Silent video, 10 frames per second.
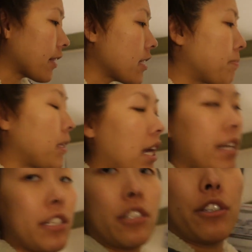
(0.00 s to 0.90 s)
got this
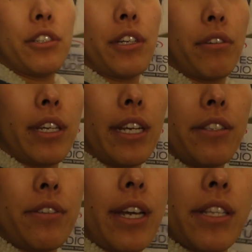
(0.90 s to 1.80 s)
Pilates studio thing
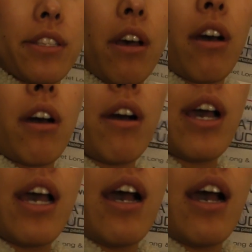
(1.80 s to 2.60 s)
as you guys saw.